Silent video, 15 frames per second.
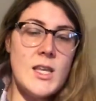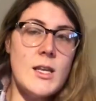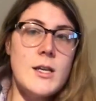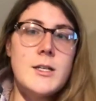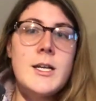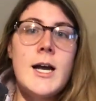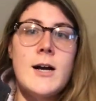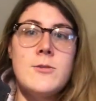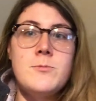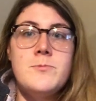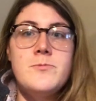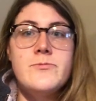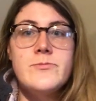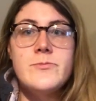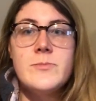Now,
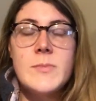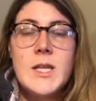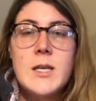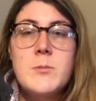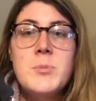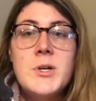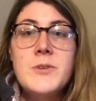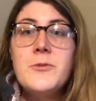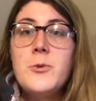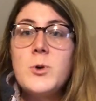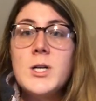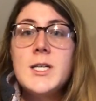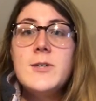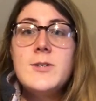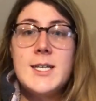before
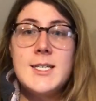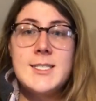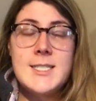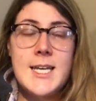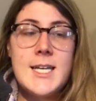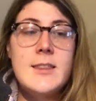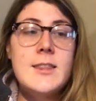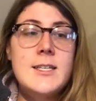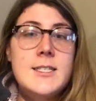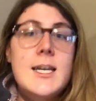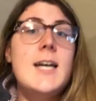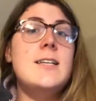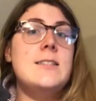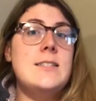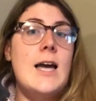you can take the
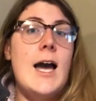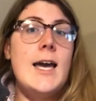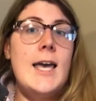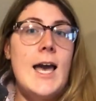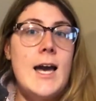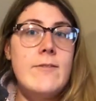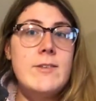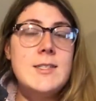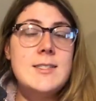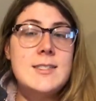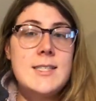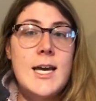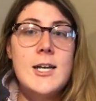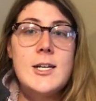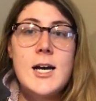test, I have it
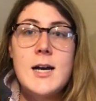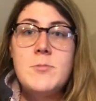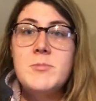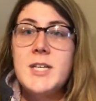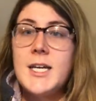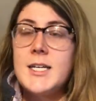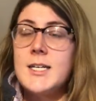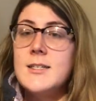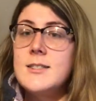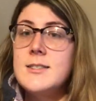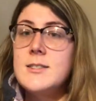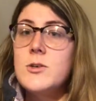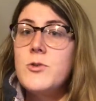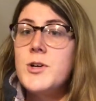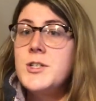set up that it is
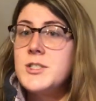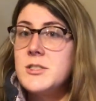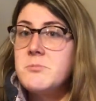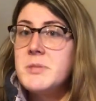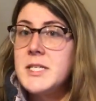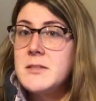going to be